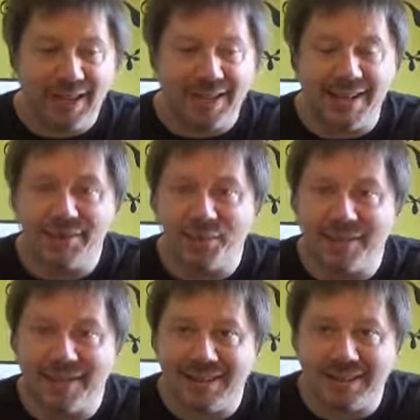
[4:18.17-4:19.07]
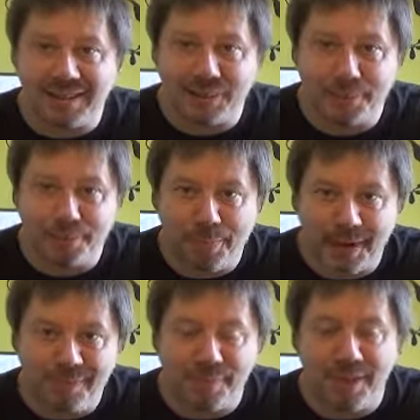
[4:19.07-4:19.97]
And that's one thing that does
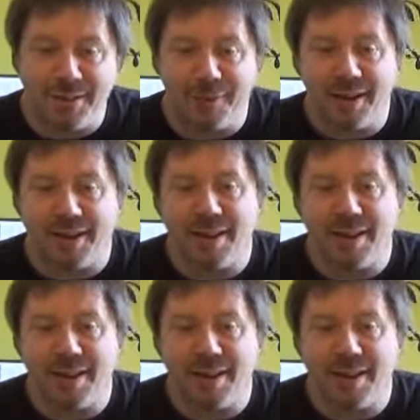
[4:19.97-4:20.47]
peeve me a bit.